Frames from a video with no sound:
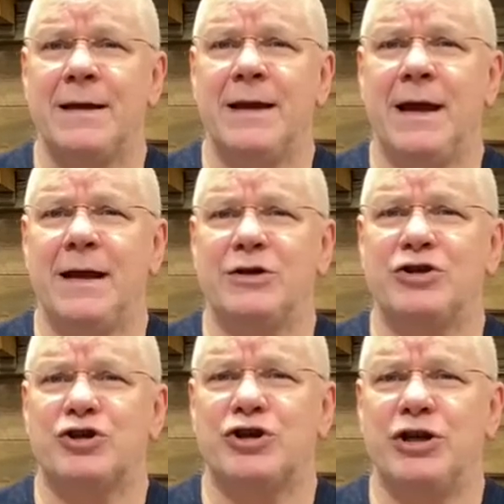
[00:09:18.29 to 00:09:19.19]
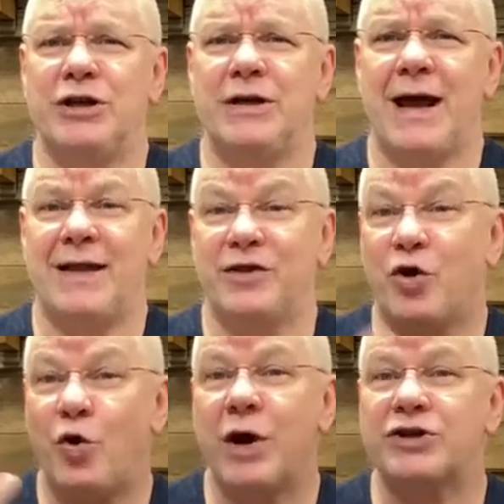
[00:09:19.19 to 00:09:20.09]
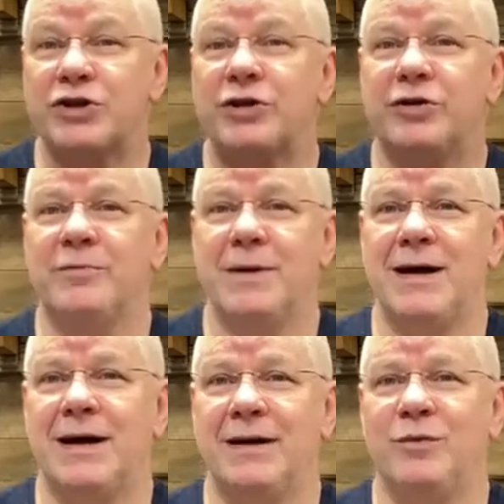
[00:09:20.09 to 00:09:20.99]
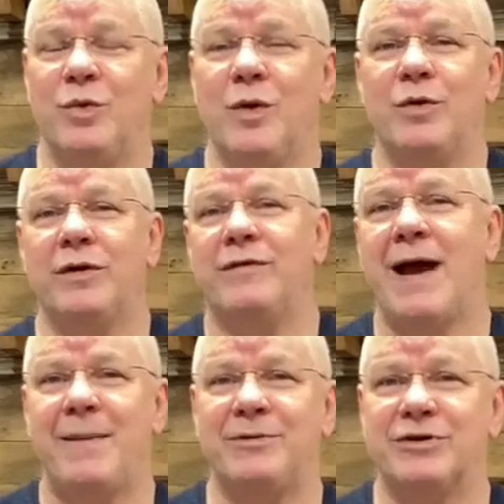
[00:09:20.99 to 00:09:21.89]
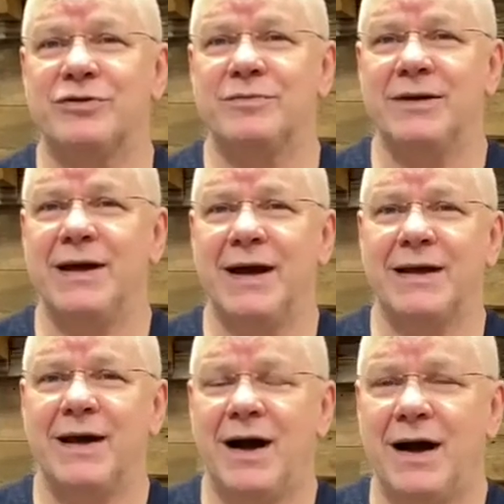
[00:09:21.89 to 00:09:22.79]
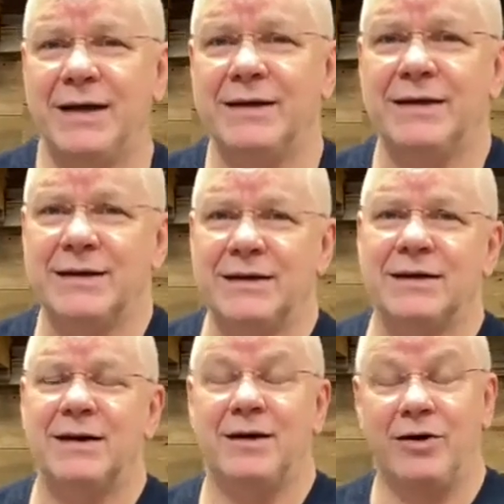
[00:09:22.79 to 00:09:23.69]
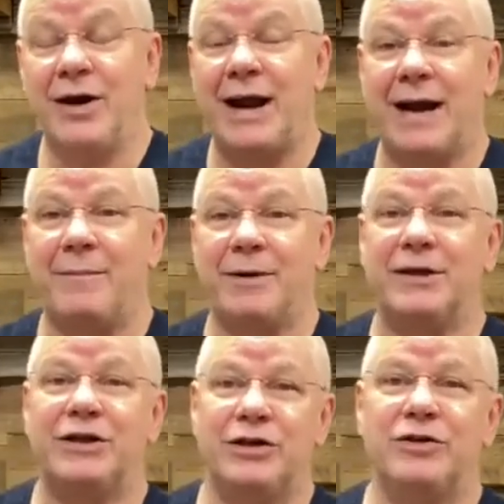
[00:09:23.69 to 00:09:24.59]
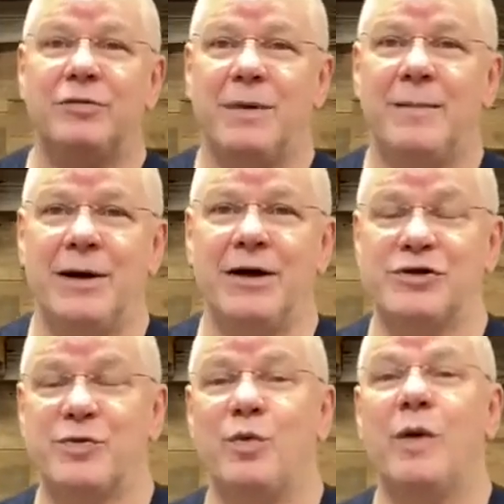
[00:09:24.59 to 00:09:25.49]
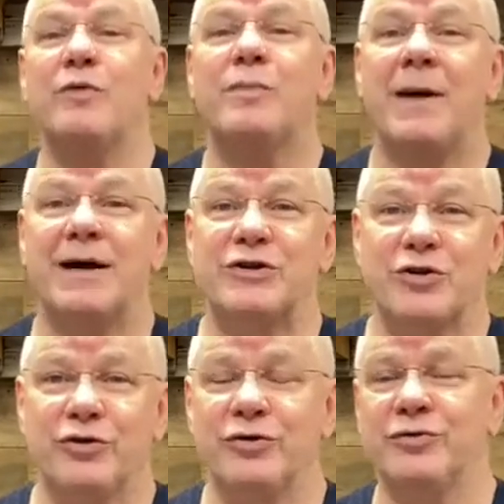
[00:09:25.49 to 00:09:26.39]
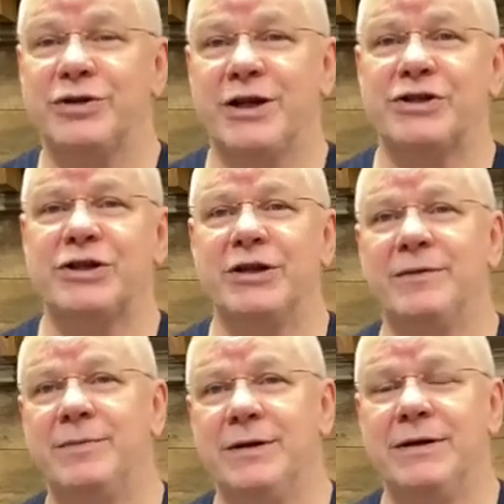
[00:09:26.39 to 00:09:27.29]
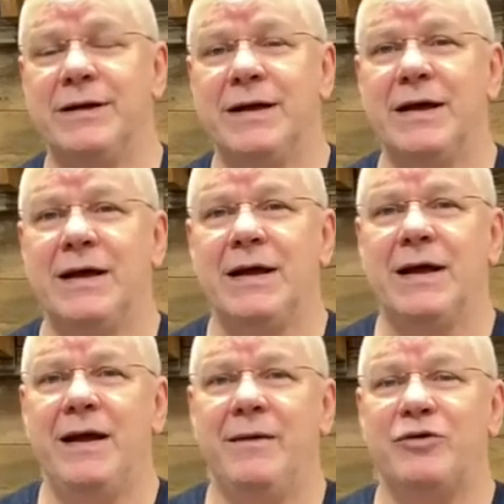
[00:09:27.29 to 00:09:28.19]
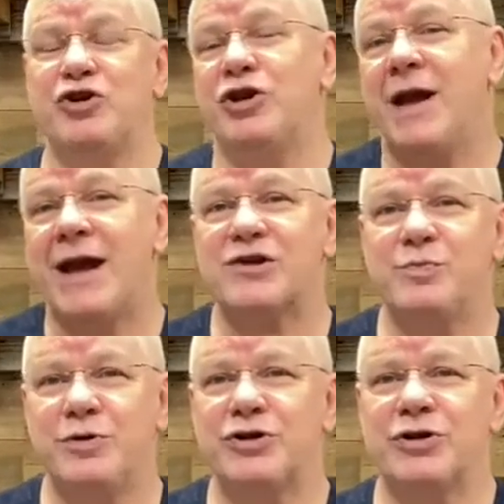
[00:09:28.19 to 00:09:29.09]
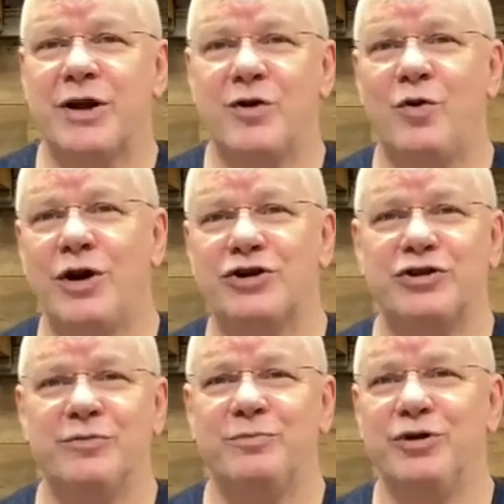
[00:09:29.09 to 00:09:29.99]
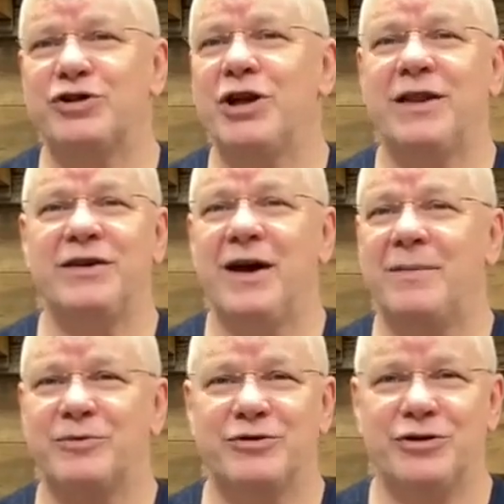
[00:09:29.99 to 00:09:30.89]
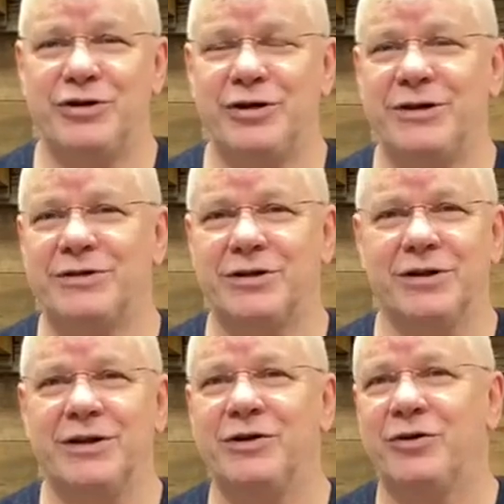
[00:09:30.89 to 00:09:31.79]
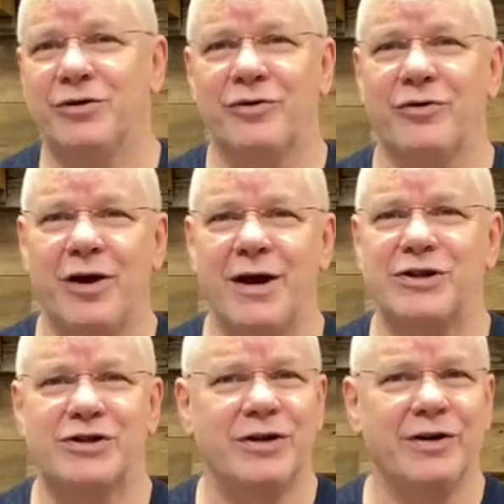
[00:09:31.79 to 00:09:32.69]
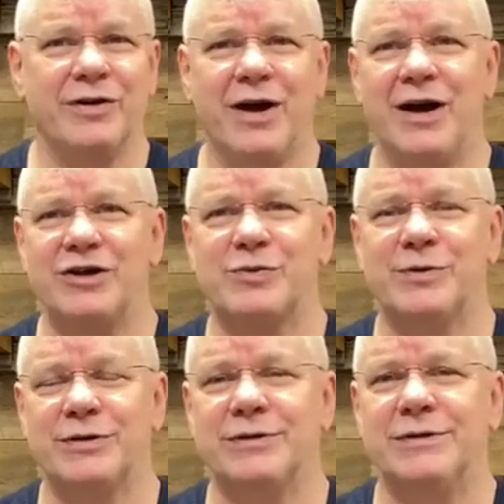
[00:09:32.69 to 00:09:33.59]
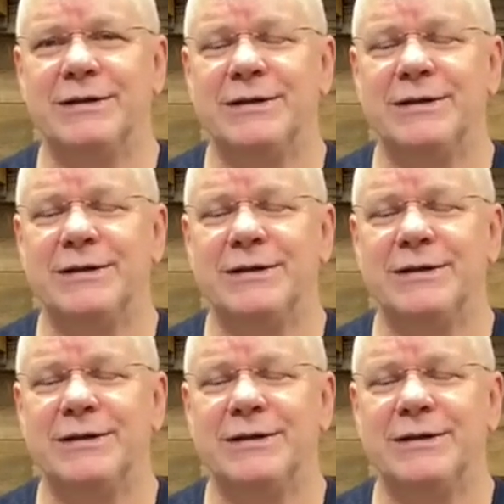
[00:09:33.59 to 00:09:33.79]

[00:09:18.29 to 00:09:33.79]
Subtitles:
And she had the question in her mind, what would have happened to me had God, or had I been killed by my husband? Where would my eternal destiny be? And when she asked Butch that question, Butch had the opportunity to lead her to Christ there in the hospital.